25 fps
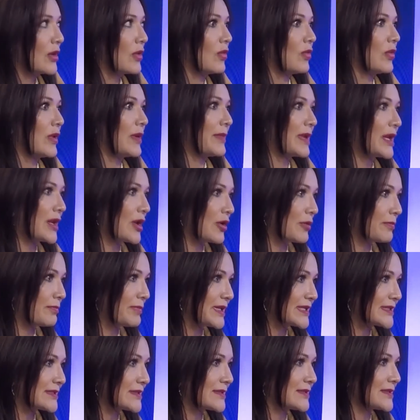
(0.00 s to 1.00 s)
Women-owned
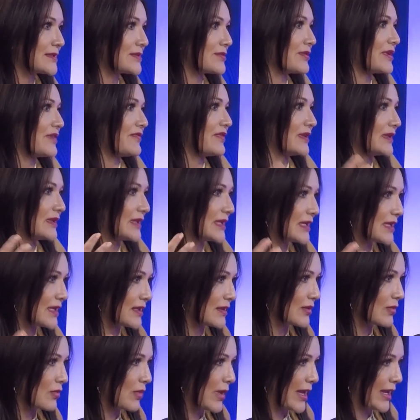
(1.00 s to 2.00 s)
businesses are even
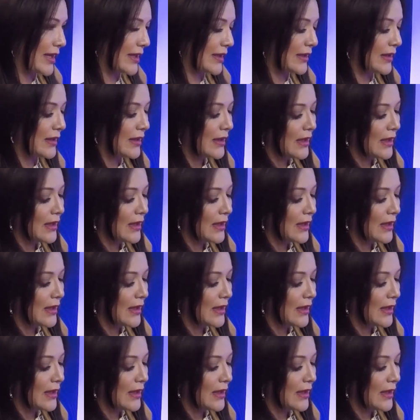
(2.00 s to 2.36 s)
leading the way.